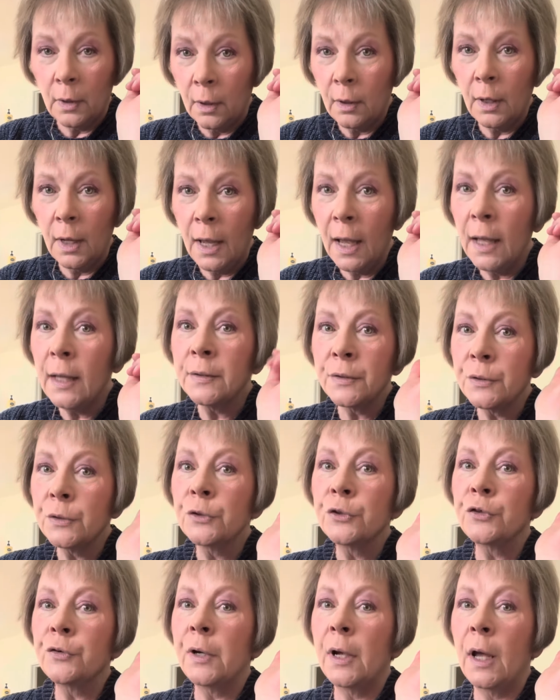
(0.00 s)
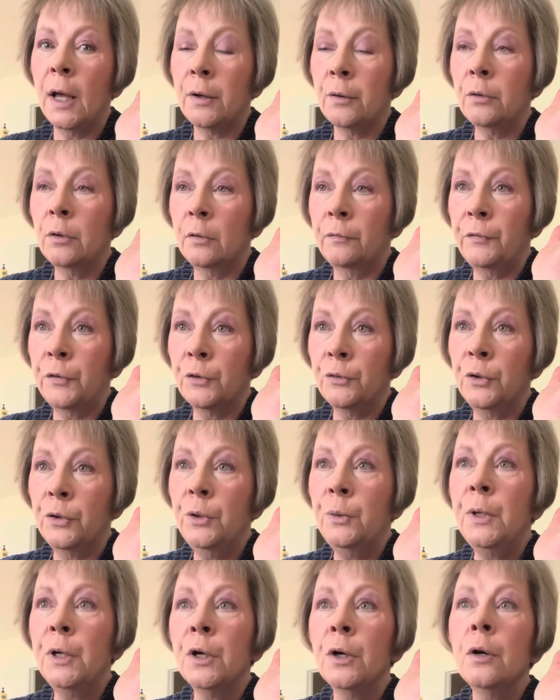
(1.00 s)
had surgery, I don't know if you're
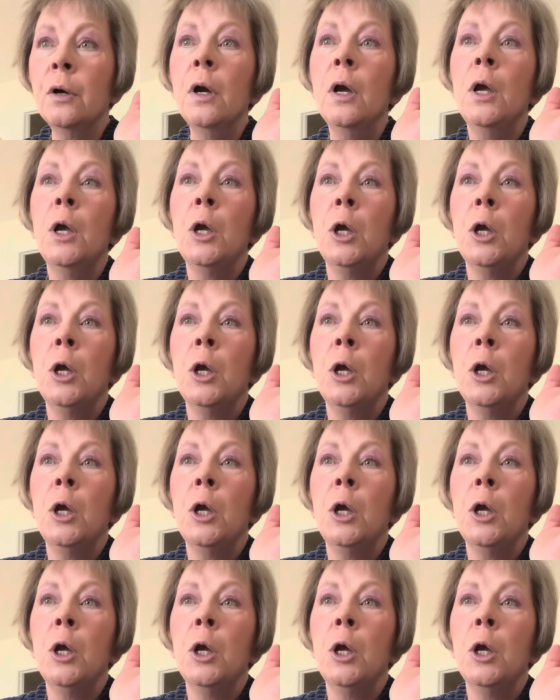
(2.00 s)
new here,